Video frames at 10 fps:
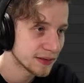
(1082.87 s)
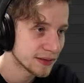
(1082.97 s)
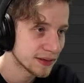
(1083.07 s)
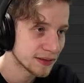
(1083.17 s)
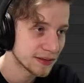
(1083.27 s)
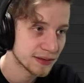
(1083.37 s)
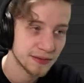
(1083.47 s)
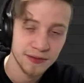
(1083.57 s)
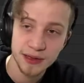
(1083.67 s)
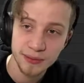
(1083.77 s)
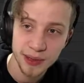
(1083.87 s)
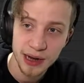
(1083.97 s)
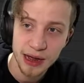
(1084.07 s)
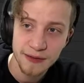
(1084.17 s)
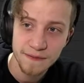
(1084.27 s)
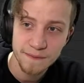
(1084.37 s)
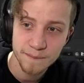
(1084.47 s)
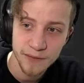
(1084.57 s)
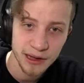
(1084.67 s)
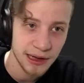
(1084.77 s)
does the thing. But
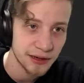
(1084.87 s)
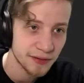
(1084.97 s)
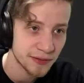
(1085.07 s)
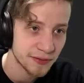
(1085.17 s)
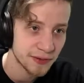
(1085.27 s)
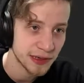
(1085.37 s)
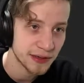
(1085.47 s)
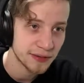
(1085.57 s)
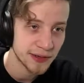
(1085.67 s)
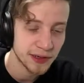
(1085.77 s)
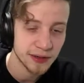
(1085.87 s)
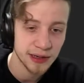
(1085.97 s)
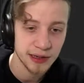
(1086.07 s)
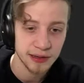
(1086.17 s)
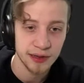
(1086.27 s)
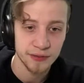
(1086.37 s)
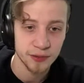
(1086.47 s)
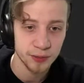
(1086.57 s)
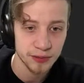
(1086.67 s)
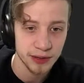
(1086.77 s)
I'm kind of afraid that we are gonna really have to
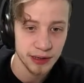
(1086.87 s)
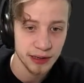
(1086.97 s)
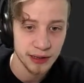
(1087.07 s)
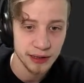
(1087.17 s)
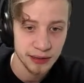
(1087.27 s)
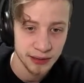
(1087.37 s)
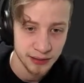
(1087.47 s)
put there a